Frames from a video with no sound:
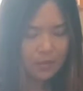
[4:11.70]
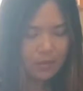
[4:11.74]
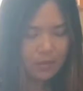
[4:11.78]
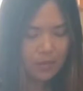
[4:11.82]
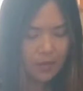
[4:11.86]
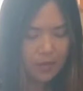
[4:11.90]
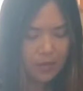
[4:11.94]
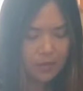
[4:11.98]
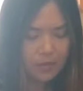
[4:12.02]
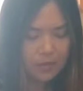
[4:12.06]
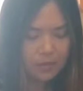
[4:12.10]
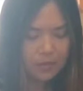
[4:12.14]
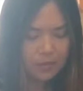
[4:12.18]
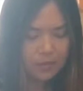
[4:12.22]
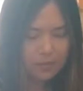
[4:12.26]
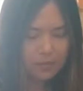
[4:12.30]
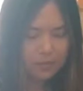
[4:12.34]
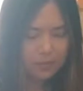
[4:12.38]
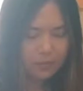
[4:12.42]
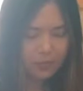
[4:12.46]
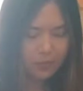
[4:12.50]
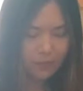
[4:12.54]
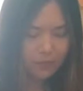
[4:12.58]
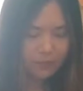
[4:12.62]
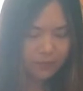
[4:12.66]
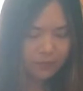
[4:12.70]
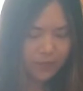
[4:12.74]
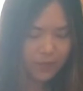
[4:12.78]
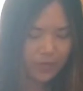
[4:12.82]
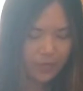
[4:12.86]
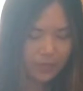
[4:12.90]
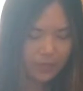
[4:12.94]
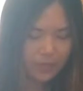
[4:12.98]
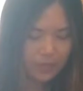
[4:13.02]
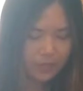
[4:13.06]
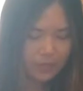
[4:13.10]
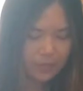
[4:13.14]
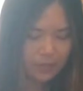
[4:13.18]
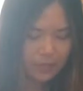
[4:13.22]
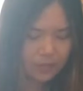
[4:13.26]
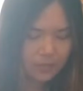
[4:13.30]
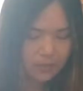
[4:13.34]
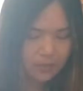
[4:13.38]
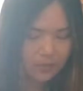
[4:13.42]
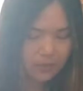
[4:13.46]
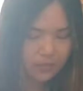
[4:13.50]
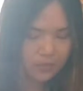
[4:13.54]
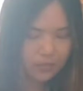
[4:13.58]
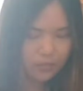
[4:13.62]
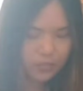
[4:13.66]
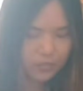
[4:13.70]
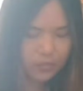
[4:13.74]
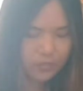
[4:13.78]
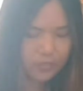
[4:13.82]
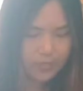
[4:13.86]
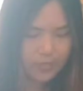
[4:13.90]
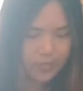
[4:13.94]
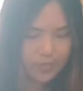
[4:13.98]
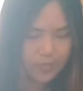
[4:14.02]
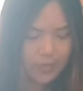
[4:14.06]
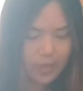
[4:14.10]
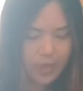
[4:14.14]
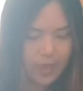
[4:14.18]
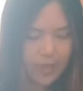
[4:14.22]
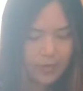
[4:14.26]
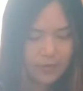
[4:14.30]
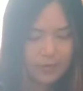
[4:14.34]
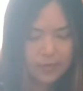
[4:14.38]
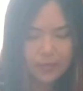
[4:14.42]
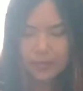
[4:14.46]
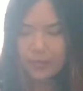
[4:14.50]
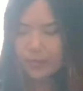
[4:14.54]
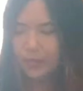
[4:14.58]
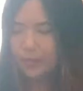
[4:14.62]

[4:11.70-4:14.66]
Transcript: Awesome. Perfect. Just like that.